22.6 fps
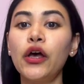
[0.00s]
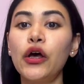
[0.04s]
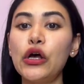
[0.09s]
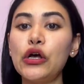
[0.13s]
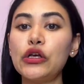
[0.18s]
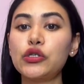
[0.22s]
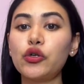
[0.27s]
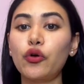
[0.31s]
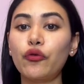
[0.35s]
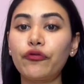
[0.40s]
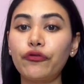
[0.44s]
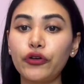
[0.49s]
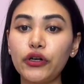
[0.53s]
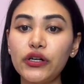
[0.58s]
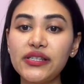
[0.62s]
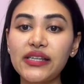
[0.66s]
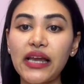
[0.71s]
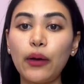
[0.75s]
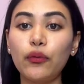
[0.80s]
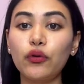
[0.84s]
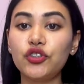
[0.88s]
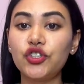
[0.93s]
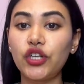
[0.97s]
So first,
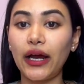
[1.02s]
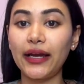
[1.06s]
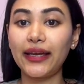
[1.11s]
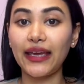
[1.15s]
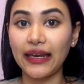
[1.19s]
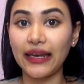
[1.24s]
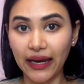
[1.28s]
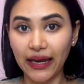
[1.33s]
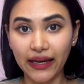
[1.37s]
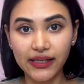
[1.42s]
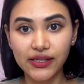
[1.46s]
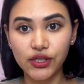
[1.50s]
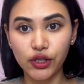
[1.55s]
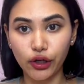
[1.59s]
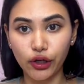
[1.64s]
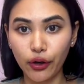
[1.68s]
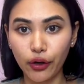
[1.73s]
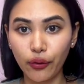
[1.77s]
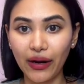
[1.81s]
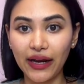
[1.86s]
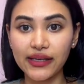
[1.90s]
I will check index 0.